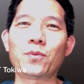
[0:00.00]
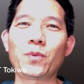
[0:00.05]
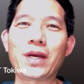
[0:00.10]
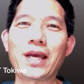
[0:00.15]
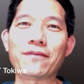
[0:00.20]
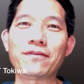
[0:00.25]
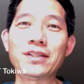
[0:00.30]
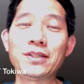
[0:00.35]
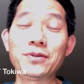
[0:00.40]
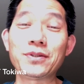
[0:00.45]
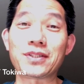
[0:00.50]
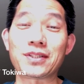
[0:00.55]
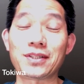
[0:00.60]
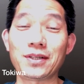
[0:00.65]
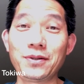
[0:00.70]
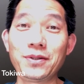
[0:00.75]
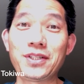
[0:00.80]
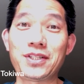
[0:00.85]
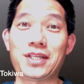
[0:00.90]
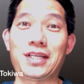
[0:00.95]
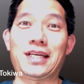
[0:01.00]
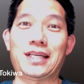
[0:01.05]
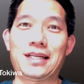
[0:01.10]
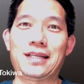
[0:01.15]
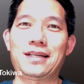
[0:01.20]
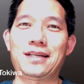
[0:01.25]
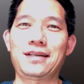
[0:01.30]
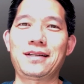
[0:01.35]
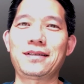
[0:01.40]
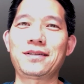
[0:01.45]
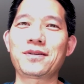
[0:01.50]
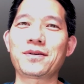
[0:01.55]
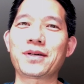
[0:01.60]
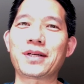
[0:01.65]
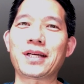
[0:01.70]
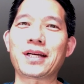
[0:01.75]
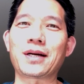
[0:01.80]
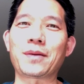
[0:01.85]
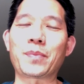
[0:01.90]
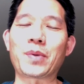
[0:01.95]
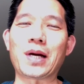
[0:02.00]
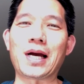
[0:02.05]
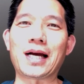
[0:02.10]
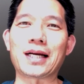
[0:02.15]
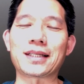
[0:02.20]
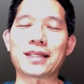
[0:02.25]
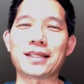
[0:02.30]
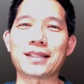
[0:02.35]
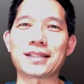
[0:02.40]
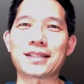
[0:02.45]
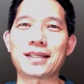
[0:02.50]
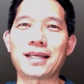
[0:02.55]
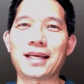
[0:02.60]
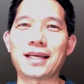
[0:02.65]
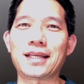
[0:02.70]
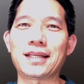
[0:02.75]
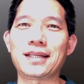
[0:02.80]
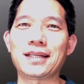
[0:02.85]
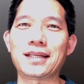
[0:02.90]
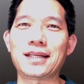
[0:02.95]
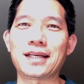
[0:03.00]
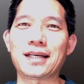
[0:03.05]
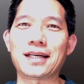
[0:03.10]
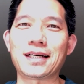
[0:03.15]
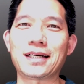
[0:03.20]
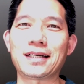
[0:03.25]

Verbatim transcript: We have a new associate joining our practice, and